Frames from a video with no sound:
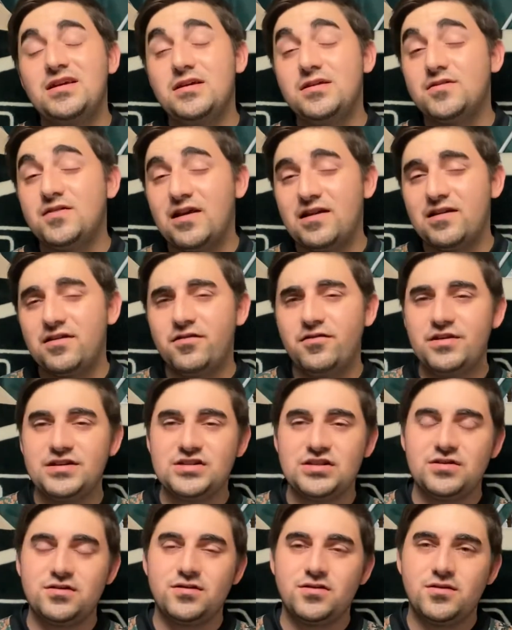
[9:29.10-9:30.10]
technically
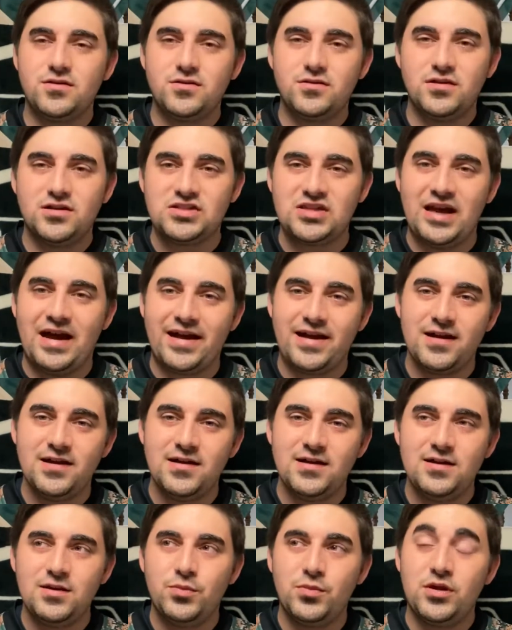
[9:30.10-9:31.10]
isn't a sack,
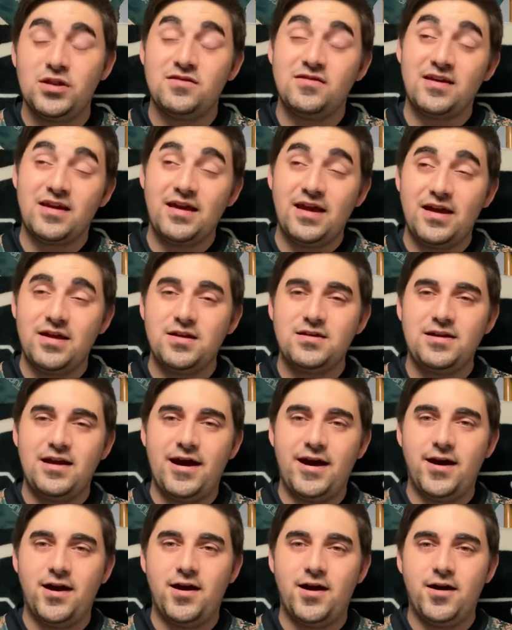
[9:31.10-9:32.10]
but he did get
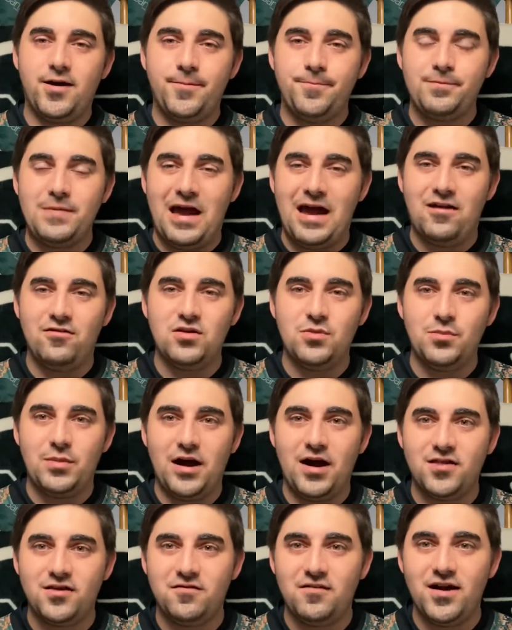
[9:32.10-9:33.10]
Allen
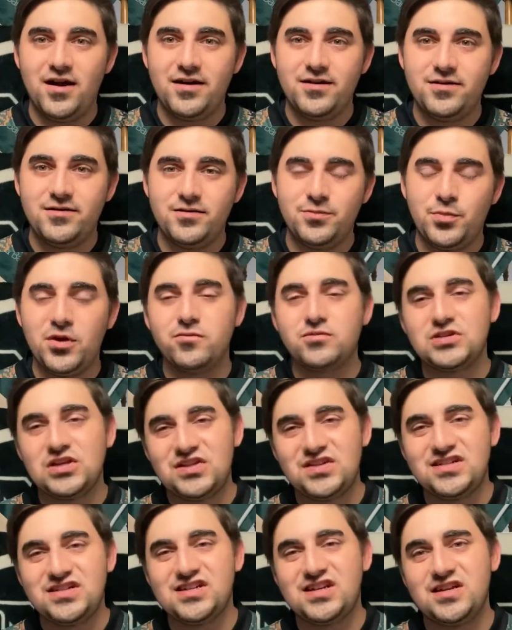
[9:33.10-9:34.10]
behind the line, but it was
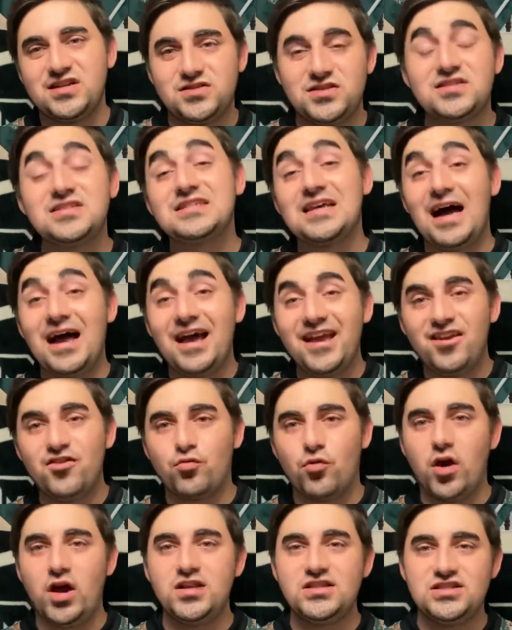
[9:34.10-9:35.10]
a designed
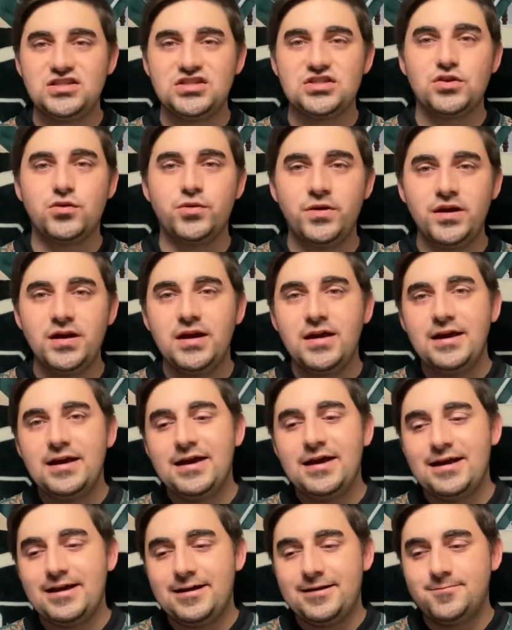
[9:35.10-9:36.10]
run. So,
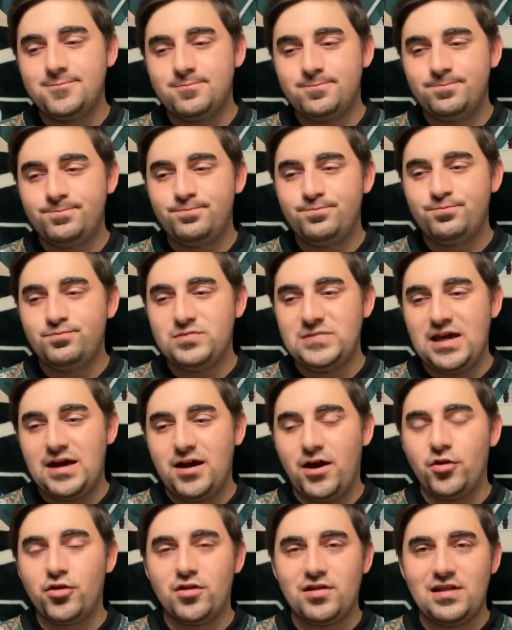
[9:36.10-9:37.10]

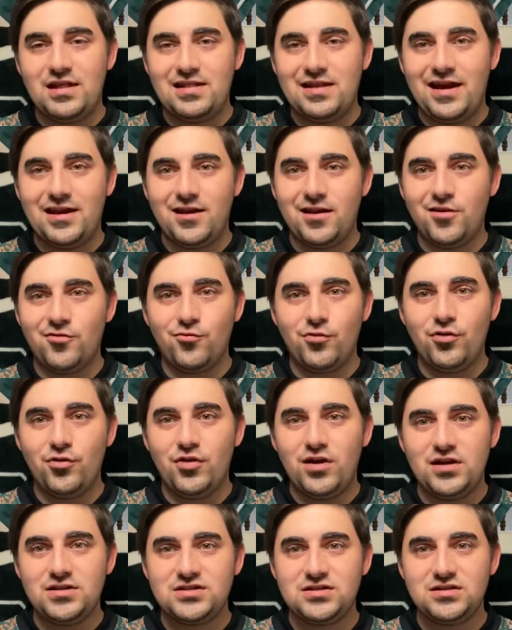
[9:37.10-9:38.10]
other than that, I didn't
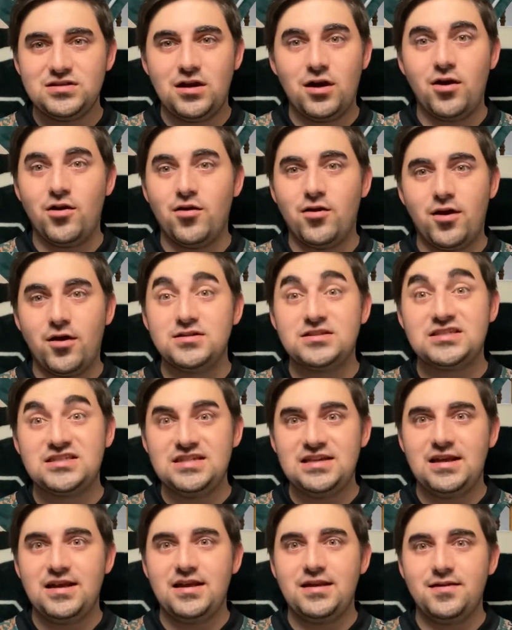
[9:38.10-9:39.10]
realize
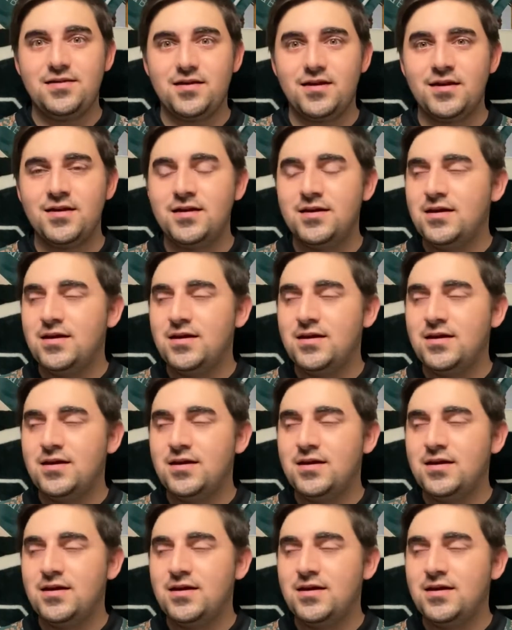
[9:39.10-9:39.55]
see anything